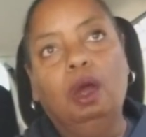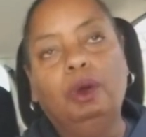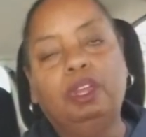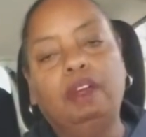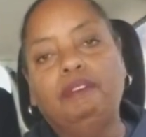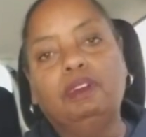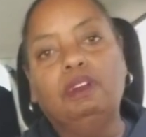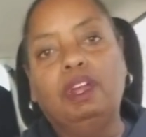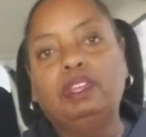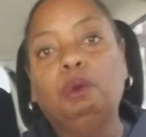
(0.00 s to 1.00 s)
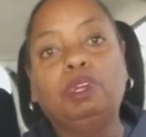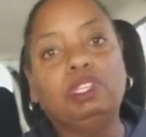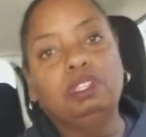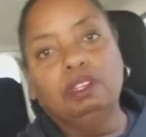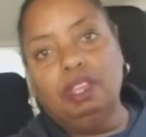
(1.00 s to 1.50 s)
whatever
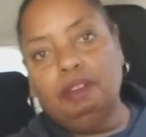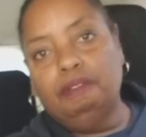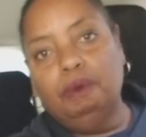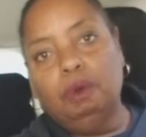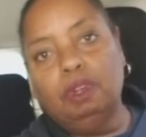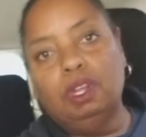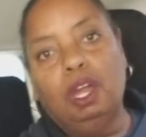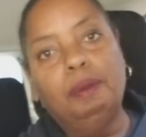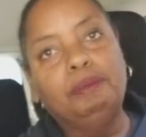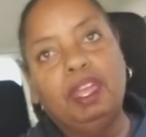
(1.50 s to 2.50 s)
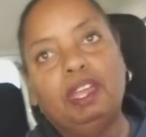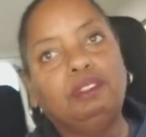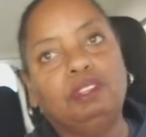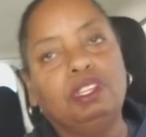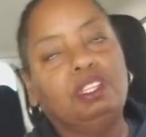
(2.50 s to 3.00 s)
anyone is looking for. I'm
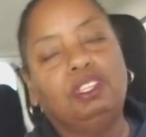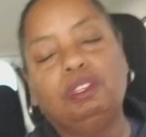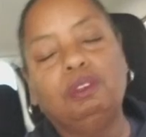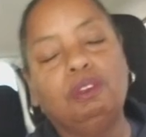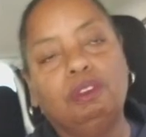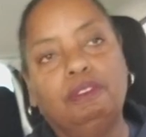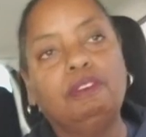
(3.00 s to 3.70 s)
there to shoot your